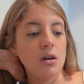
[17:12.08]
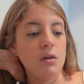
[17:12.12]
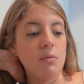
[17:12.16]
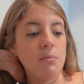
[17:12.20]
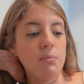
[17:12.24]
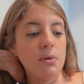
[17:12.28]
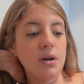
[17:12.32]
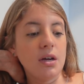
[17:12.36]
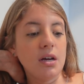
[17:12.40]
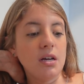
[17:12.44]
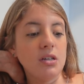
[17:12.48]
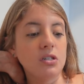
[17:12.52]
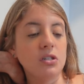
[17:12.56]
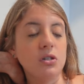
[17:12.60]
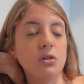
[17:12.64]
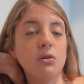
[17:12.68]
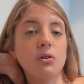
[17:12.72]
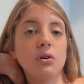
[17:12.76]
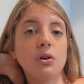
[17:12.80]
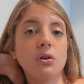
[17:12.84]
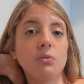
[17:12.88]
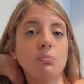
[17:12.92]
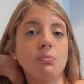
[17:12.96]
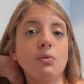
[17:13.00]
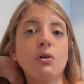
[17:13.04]
because
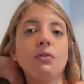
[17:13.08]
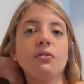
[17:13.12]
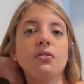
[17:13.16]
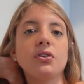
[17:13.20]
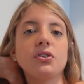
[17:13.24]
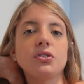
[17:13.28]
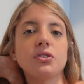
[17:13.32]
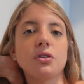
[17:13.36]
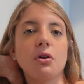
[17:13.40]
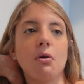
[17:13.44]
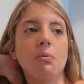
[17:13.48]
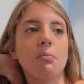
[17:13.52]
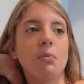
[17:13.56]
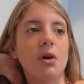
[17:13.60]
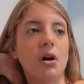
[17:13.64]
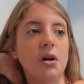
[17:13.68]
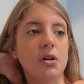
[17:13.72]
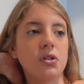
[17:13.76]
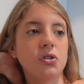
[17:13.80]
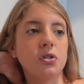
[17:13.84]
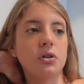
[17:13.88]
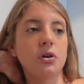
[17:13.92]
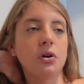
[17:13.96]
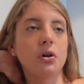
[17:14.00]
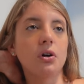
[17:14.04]
you're moving so
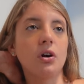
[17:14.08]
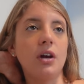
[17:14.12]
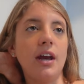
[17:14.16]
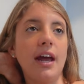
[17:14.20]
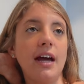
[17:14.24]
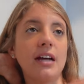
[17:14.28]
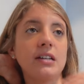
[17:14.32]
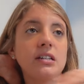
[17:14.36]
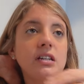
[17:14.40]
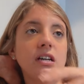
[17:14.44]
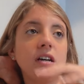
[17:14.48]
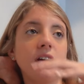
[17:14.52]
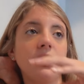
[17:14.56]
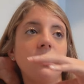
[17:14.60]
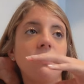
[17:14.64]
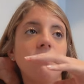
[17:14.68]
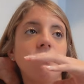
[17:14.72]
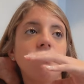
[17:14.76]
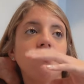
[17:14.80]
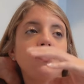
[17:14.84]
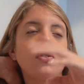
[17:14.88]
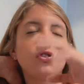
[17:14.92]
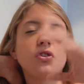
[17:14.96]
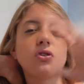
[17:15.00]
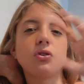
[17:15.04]
much, you're
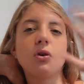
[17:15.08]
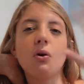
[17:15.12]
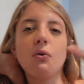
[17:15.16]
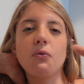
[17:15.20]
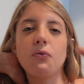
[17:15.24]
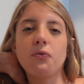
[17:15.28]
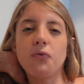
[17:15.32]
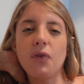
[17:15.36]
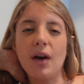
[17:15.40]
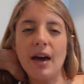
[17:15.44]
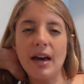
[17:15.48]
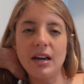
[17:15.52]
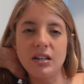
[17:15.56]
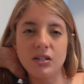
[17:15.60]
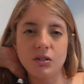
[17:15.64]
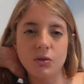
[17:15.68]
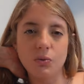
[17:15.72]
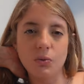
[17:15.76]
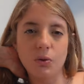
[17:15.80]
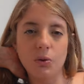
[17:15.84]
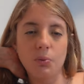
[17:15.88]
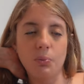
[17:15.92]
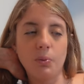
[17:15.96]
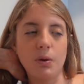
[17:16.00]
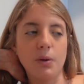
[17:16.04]
connecting so fast
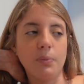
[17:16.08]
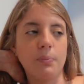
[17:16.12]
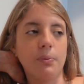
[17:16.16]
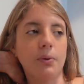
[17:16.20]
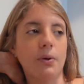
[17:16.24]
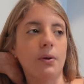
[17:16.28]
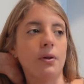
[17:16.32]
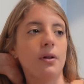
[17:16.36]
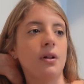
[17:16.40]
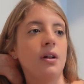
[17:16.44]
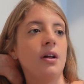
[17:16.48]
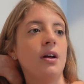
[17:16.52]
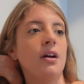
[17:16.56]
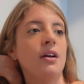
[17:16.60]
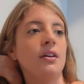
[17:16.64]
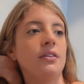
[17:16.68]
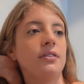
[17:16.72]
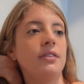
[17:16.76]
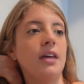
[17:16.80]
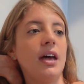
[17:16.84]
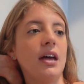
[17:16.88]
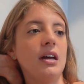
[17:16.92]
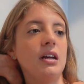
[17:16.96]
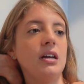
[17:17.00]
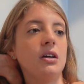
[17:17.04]
with people,
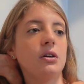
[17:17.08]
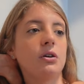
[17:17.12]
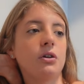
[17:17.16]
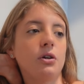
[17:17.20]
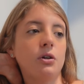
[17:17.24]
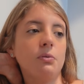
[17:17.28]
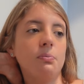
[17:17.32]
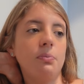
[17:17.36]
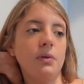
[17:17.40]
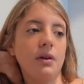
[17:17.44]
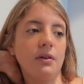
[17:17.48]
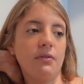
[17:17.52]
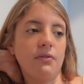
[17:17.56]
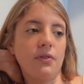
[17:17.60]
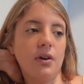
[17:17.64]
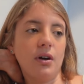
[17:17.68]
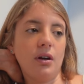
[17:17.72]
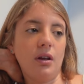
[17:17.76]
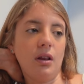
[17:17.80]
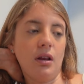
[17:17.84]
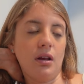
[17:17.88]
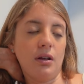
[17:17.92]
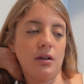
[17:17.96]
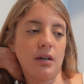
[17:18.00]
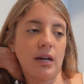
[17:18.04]
that it could be a
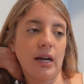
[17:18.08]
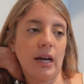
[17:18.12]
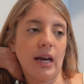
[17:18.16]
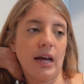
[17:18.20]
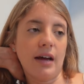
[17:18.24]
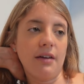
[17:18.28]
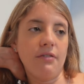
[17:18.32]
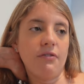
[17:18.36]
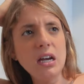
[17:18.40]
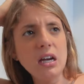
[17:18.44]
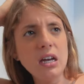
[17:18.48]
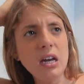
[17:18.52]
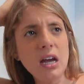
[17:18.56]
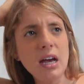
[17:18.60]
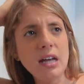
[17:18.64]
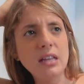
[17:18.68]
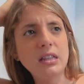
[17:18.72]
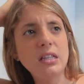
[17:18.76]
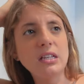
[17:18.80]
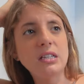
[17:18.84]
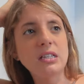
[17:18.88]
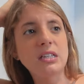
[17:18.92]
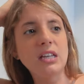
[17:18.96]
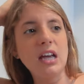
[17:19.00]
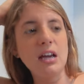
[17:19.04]
very lonely life. At
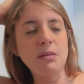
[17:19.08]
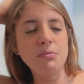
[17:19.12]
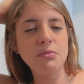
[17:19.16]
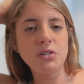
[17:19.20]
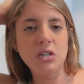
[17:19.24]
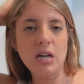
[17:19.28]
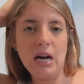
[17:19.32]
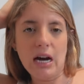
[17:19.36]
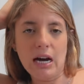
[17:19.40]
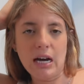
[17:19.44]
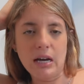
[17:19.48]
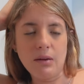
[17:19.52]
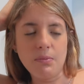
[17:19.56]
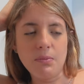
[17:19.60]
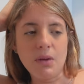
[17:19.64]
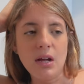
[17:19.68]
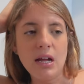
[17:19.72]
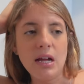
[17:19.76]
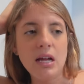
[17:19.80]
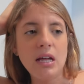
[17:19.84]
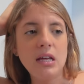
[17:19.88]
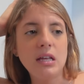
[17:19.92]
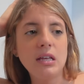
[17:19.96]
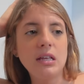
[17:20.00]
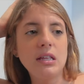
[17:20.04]
the same time,
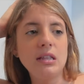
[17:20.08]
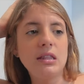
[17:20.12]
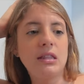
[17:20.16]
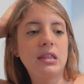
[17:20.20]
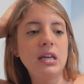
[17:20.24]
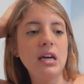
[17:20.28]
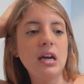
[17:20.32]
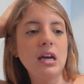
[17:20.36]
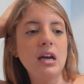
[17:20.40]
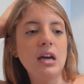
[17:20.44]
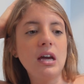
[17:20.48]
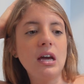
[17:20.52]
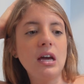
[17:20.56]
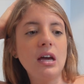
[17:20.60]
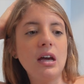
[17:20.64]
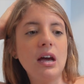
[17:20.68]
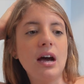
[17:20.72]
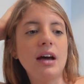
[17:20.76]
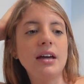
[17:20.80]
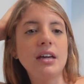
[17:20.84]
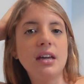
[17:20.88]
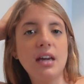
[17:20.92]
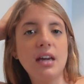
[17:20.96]
the